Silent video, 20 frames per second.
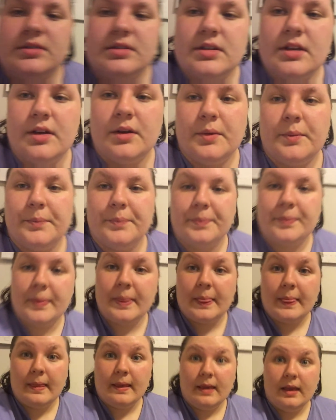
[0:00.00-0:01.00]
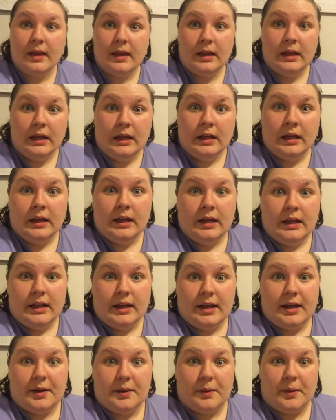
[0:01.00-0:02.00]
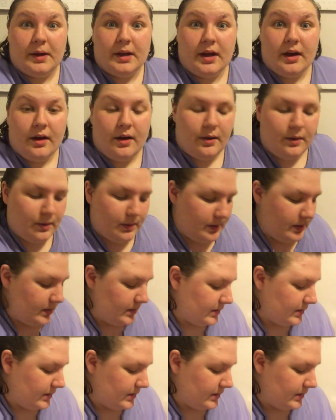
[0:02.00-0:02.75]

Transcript: So here we go.